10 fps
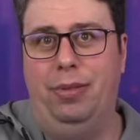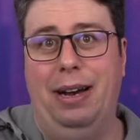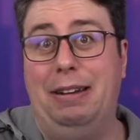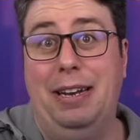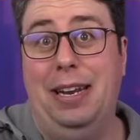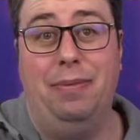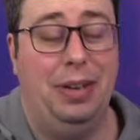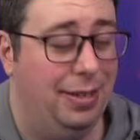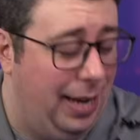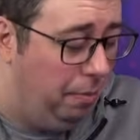I didn't
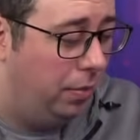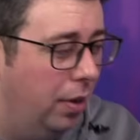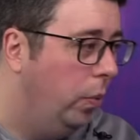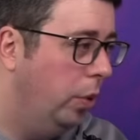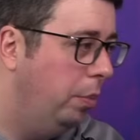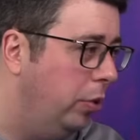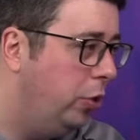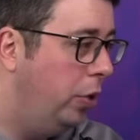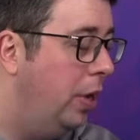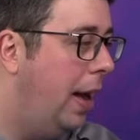even attempt with
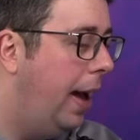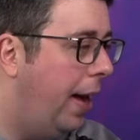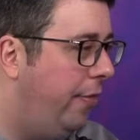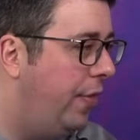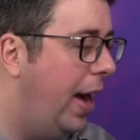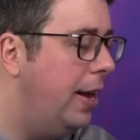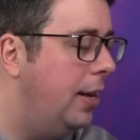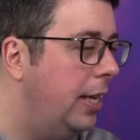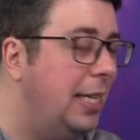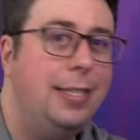Ubuntu, and that
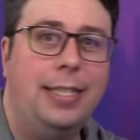is